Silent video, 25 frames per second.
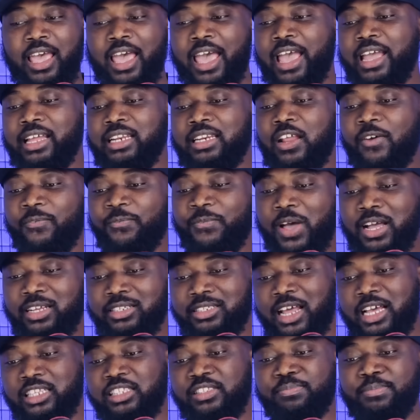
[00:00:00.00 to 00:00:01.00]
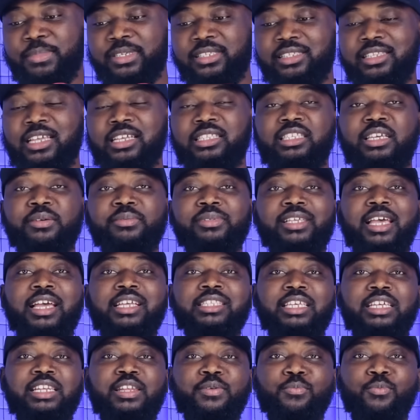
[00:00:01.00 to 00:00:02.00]
And the fact that Mr. James
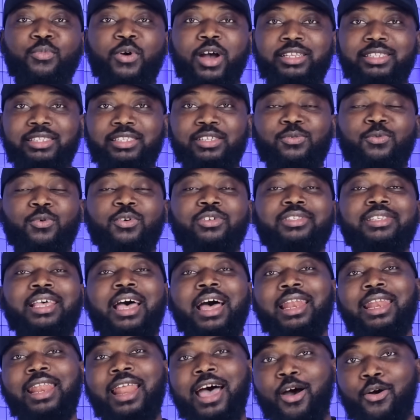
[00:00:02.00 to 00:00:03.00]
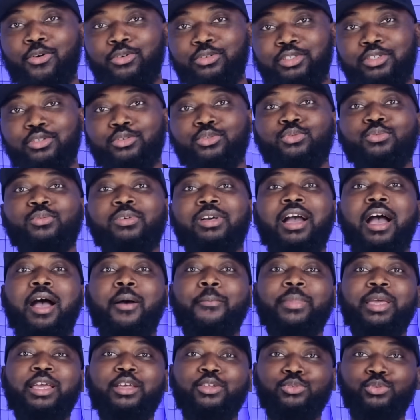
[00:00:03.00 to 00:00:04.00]
Ejenim Boateng was allowed to
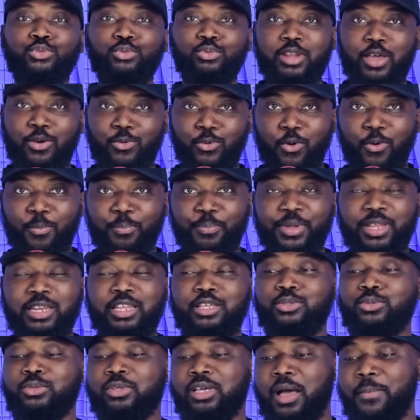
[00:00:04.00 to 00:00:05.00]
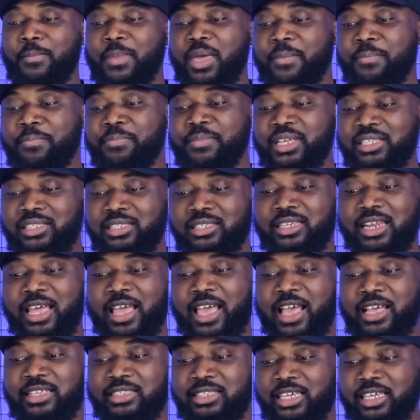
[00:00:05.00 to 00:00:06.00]
come into the company, to come and meet
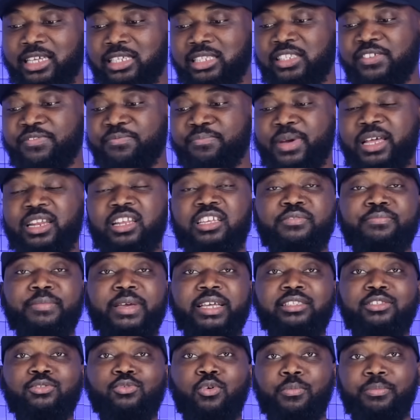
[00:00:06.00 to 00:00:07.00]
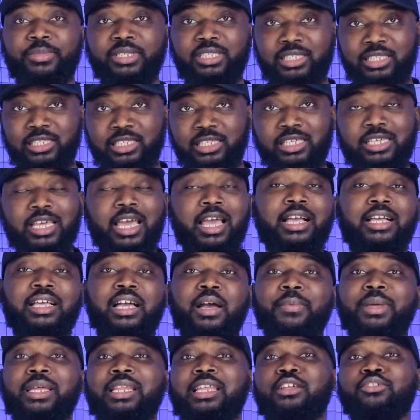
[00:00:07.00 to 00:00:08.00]
the executive management committee and
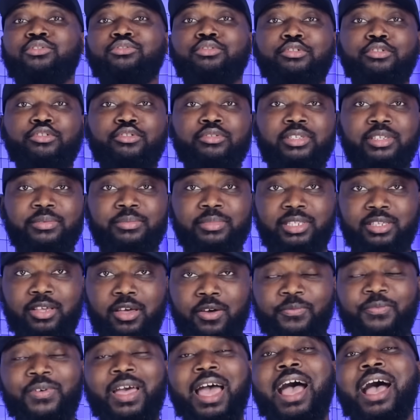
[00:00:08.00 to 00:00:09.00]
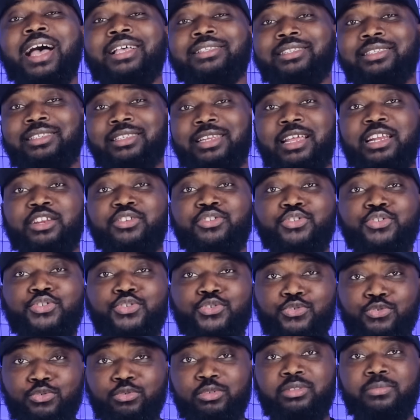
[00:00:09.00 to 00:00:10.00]
come and introduce himself as the
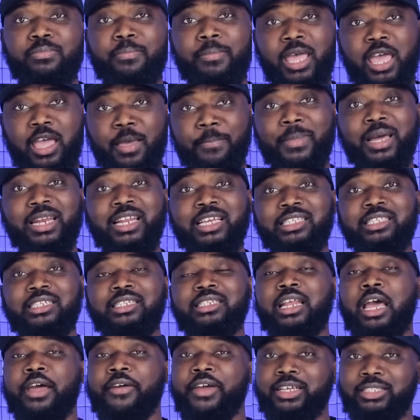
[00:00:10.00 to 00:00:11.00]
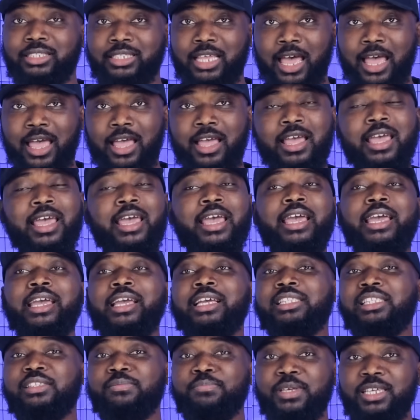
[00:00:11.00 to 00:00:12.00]
new managing director,
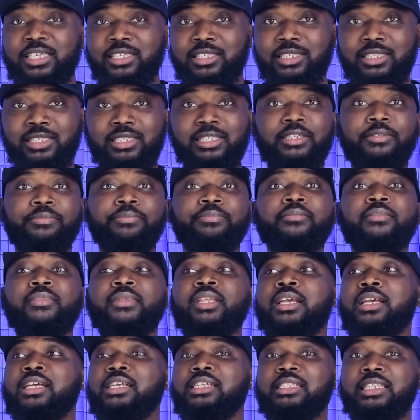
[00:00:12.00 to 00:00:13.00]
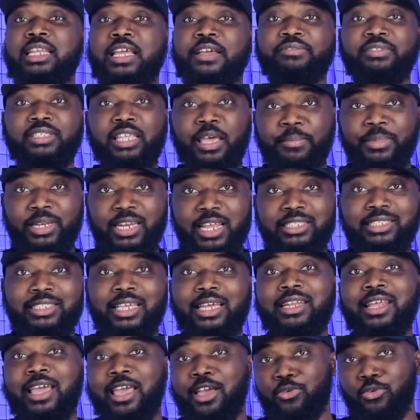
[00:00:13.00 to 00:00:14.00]
it means they've
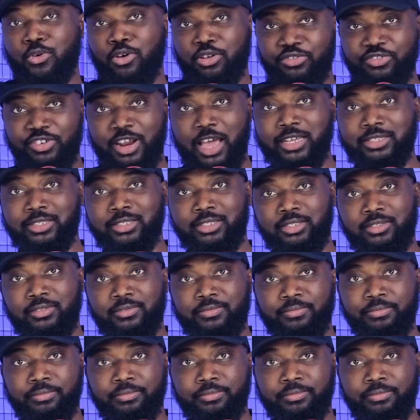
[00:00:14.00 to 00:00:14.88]
terminated her contract.